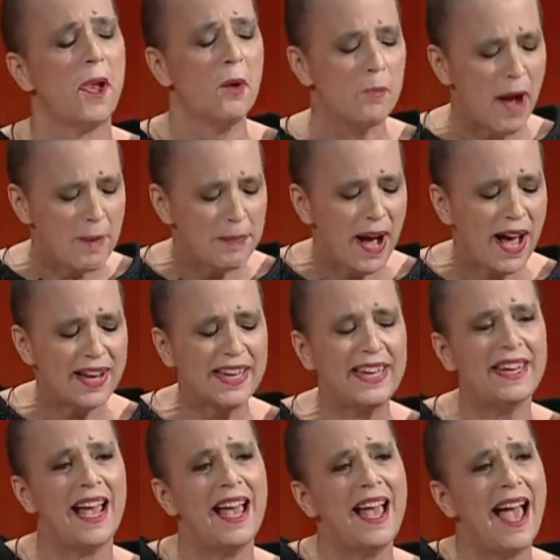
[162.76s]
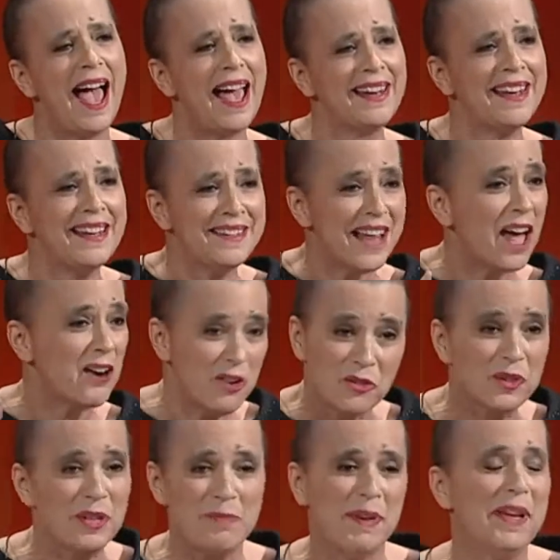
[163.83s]
My body had not
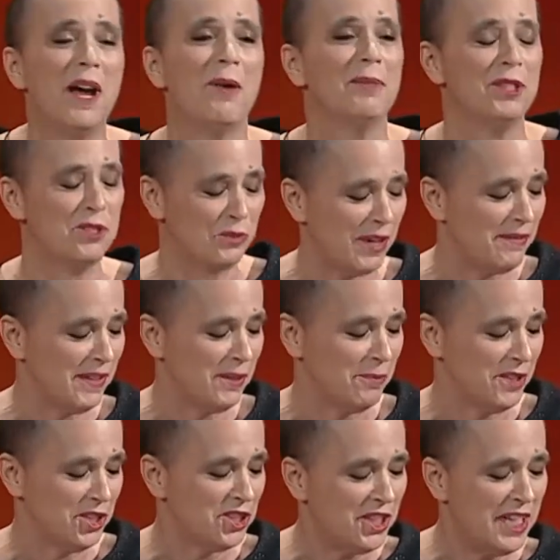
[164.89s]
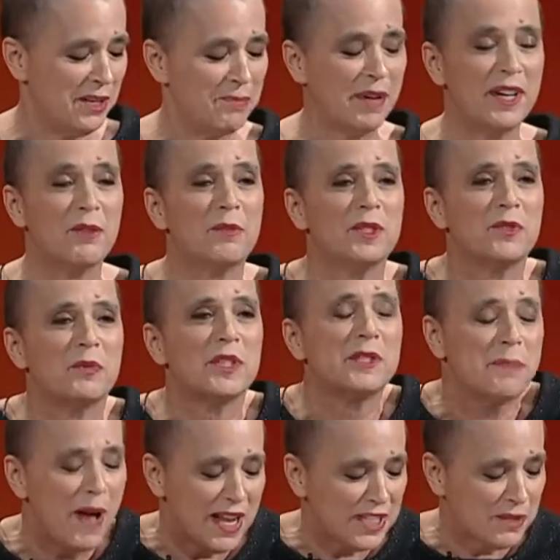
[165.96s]
only become a driven machine, but it was
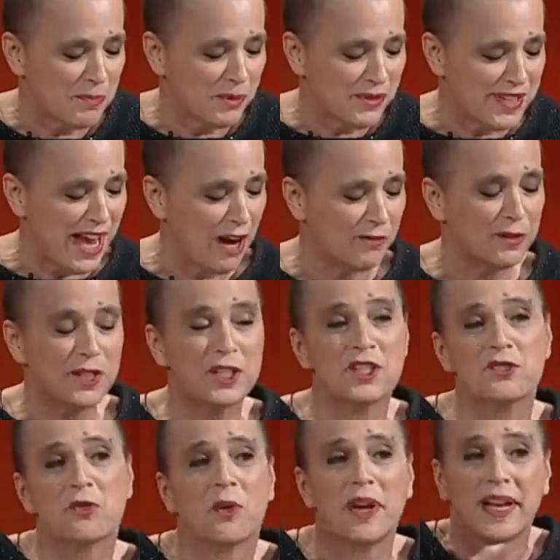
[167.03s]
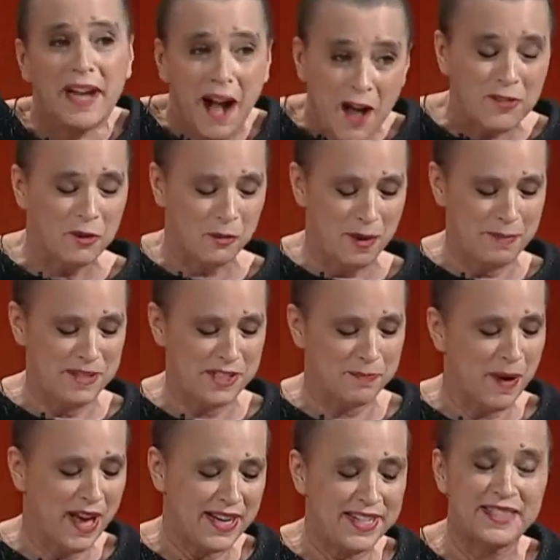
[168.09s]
responsible now for destroying other women's
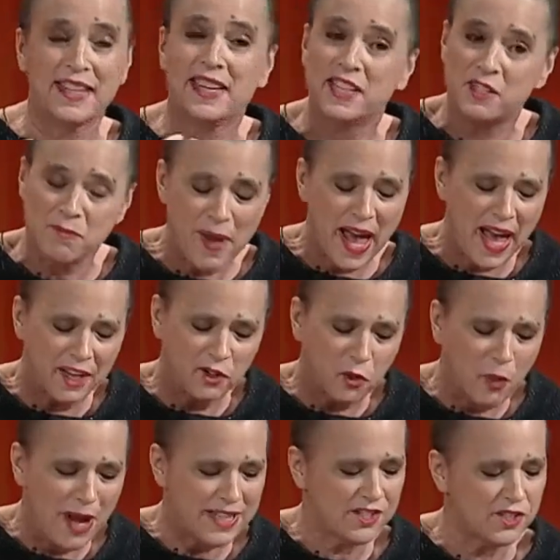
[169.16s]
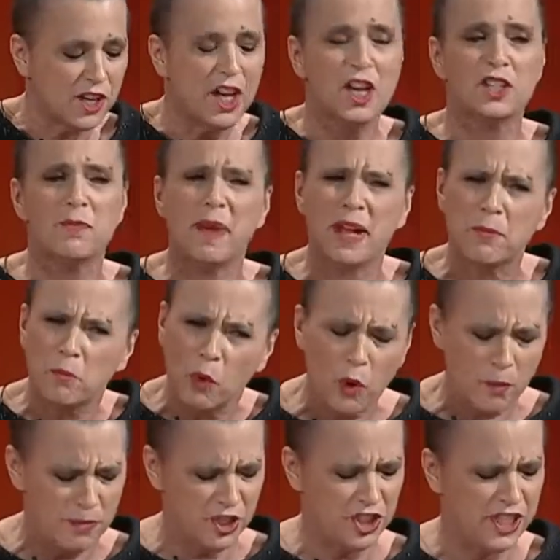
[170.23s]
bodies in its mad quest to make
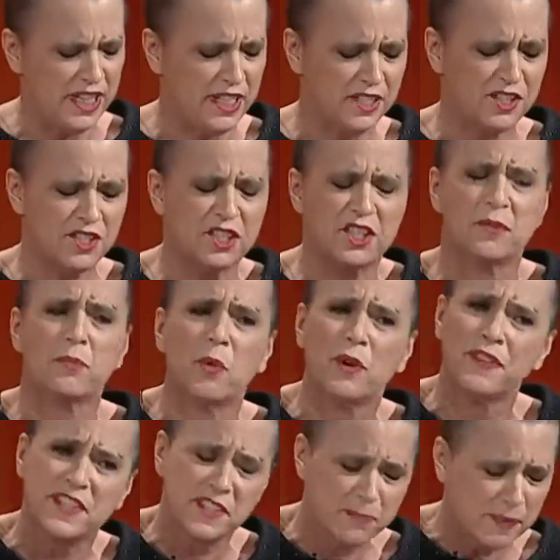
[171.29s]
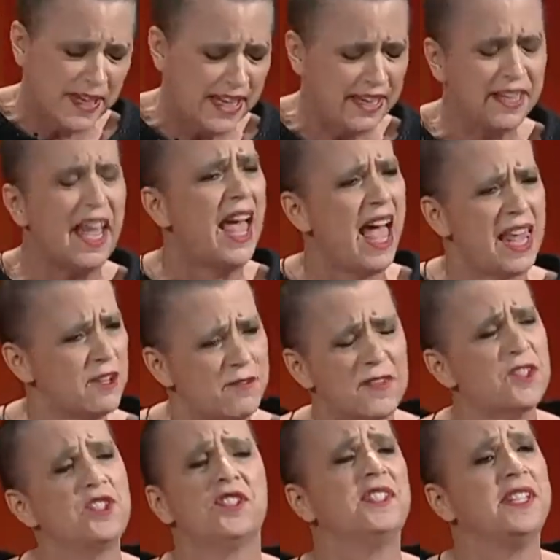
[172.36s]
more machines to support the speed and
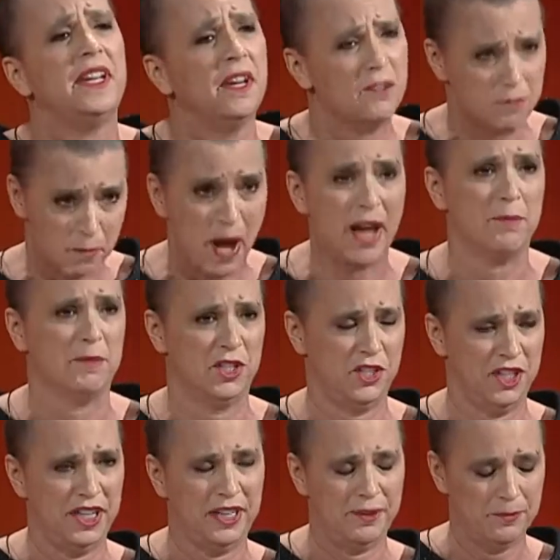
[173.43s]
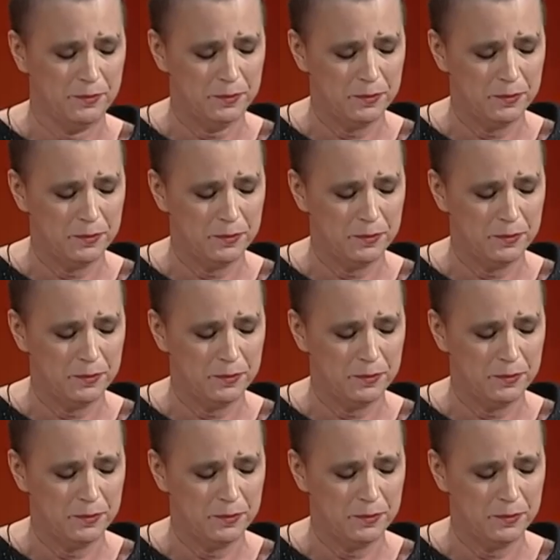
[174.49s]
efficiency of my machine.